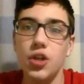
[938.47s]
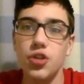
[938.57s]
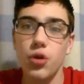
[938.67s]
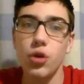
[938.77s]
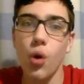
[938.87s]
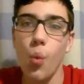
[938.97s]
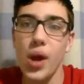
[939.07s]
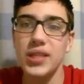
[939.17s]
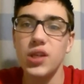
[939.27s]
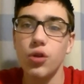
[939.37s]
so you're not
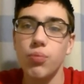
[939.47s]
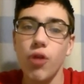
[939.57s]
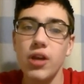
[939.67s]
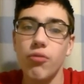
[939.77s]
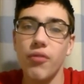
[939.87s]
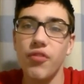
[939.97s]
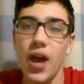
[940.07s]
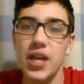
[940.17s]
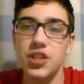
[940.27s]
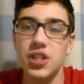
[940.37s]
waiting on the brake run
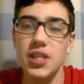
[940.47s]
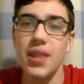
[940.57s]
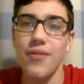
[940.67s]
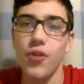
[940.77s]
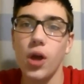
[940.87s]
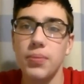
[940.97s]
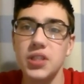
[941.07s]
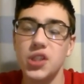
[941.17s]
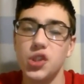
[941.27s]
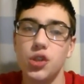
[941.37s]
for ages in that flying
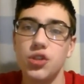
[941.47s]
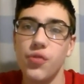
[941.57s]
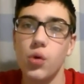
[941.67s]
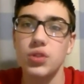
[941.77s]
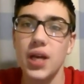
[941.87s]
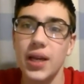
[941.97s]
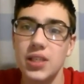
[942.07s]
position because of course that